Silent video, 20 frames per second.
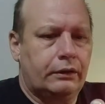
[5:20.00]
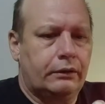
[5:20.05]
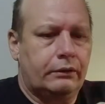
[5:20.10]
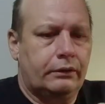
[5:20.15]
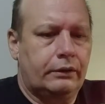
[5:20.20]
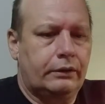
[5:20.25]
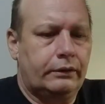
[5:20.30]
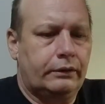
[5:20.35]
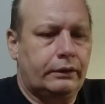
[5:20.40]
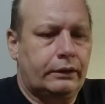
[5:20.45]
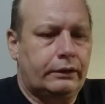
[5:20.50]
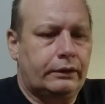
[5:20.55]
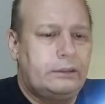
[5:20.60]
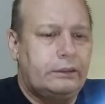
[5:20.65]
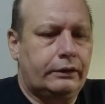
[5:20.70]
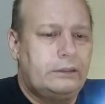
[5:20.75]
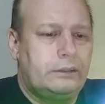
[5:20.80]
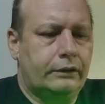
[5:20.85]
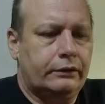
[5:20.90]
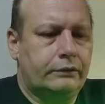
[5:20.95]
well, I
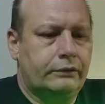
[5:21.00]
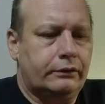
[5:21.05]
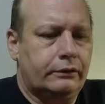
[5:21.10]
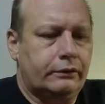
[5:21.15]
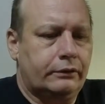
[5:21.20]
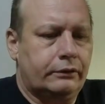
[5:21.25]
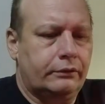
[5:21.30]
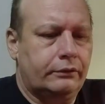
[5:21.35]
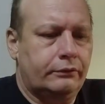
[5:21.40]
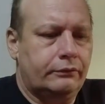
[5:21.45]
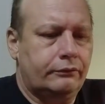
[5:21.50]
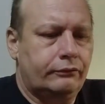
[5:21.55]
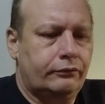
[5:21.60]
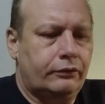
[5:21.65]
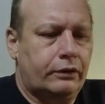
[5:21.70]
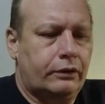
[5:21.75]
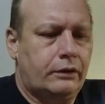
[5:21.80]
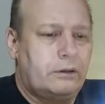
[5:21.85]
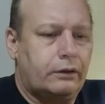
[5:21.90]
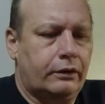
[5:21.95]
didn't get the
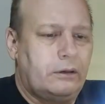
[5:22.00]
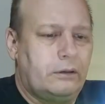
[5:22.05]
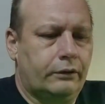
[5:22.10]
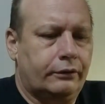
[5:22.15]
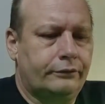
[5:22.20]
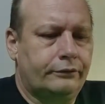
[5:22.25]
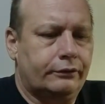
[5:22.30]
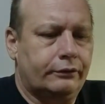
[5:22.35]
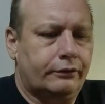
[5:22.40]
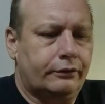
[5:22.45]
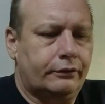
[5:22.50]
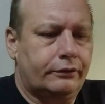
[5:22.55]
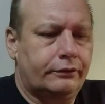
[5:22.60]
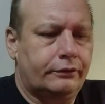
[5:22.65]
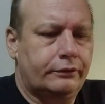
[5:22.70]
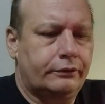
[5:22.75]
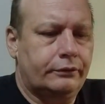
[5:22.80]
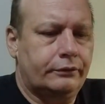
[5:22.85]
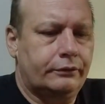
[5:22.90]
Firehouse on.